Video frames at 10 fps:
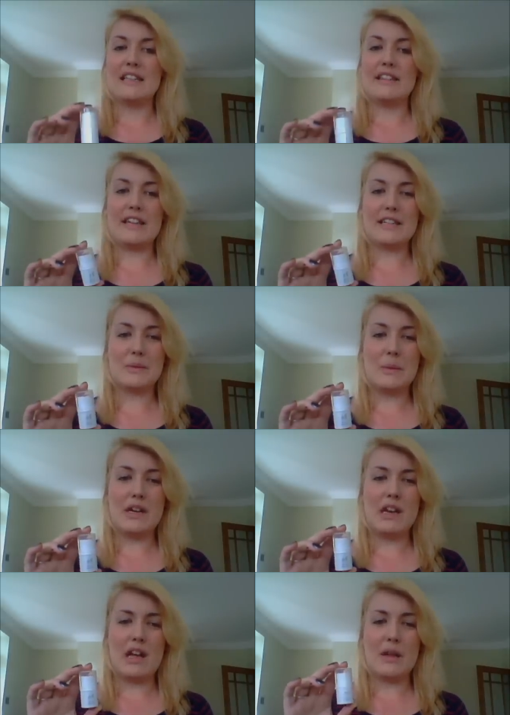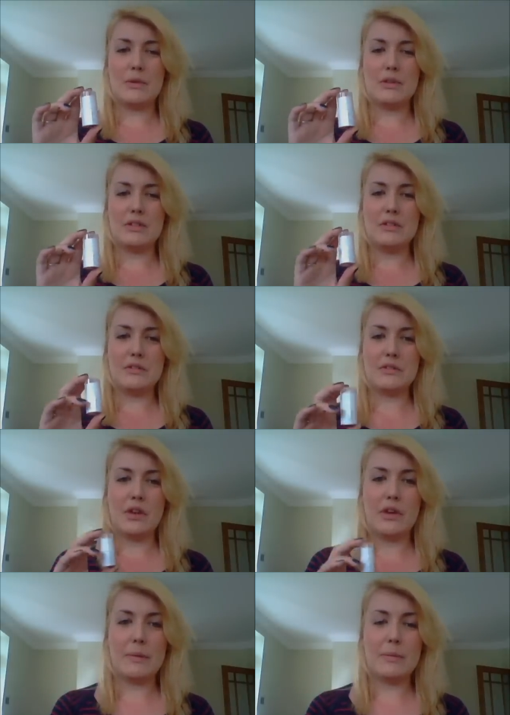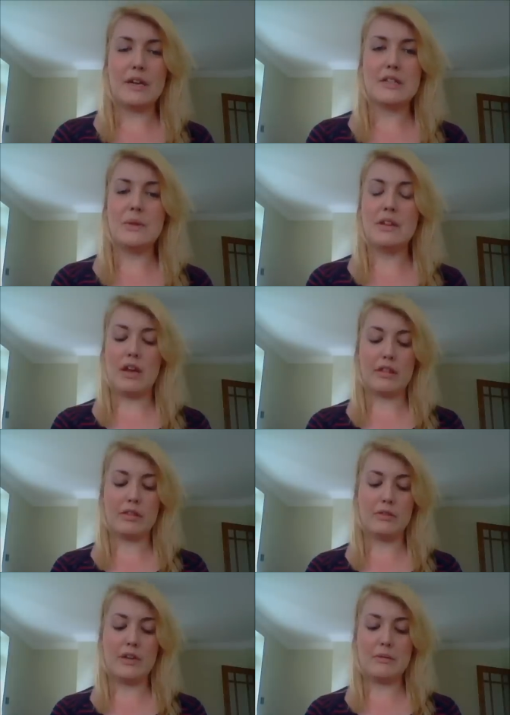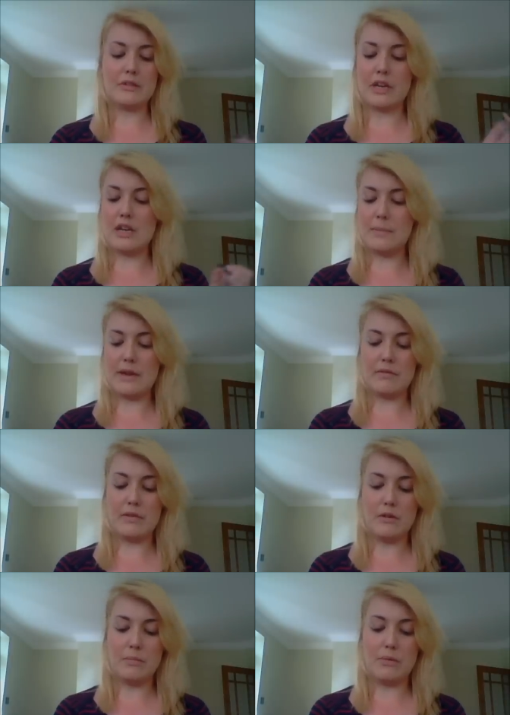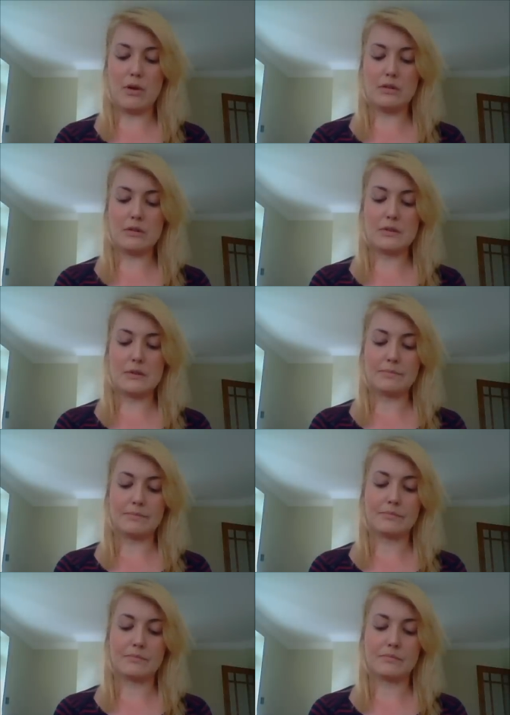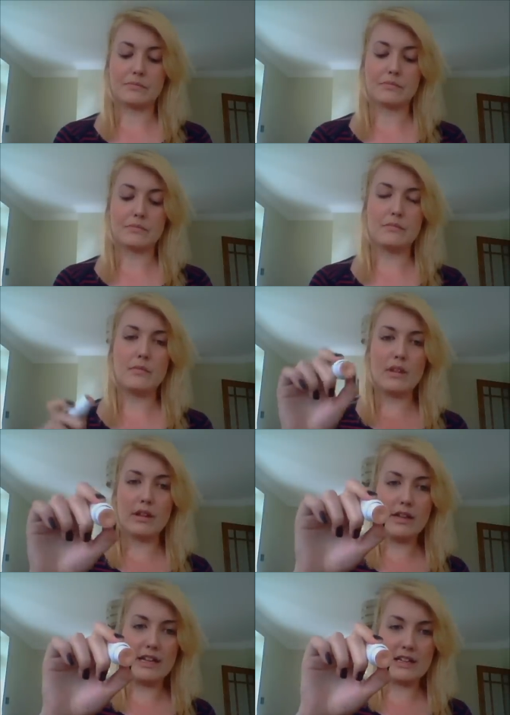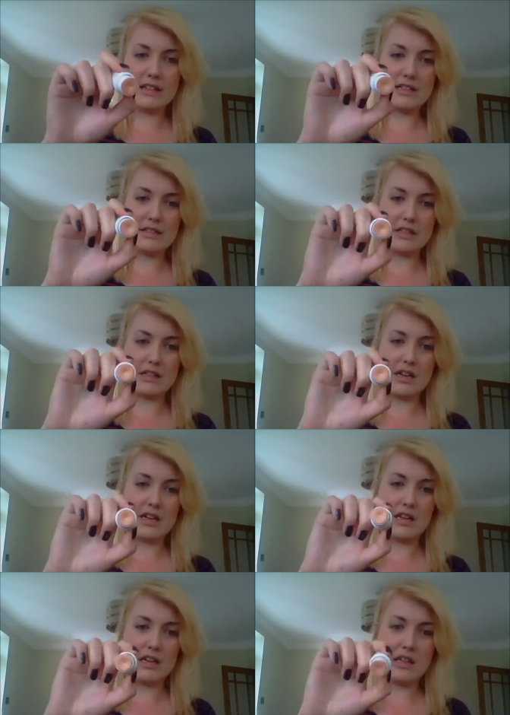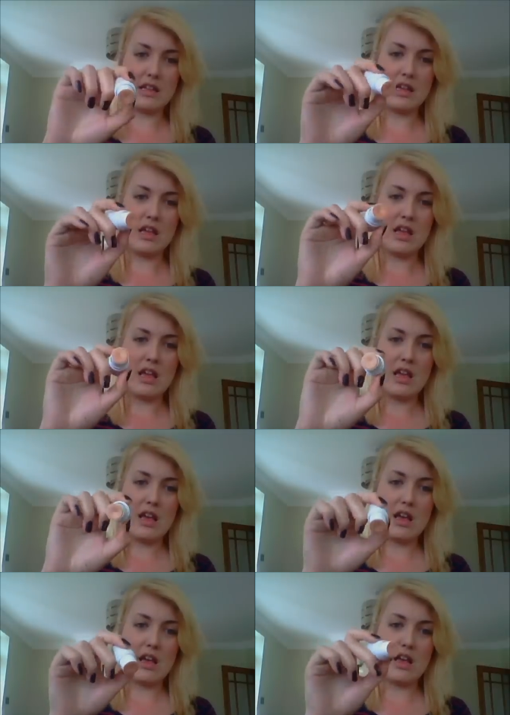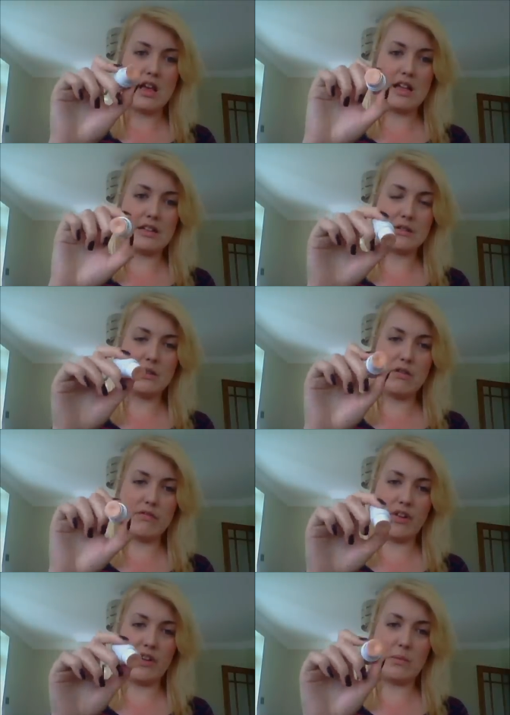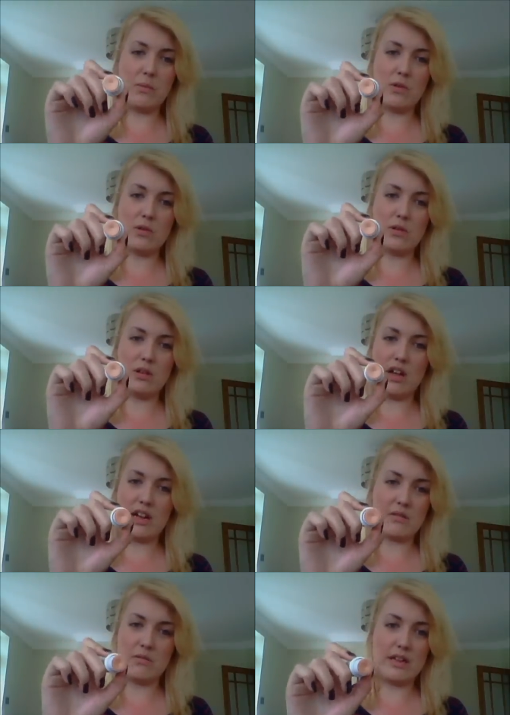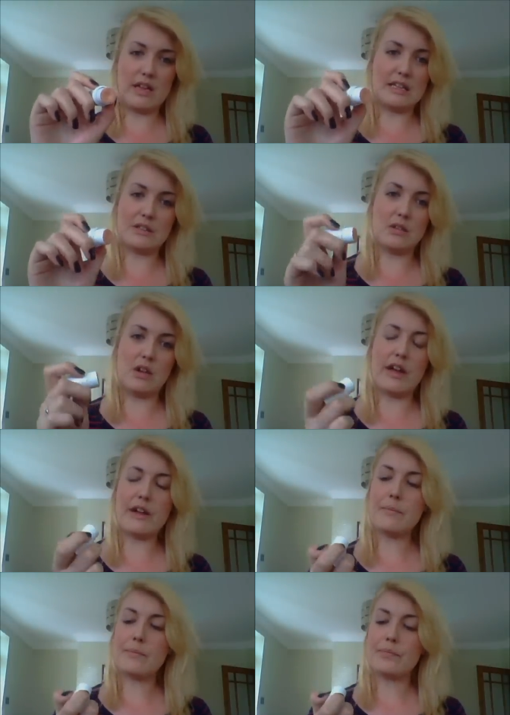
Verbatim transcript: This one I wasn't so impressed with. I thought it was going to be a real bronze. Like, that's the colour. It's not very like what it is online.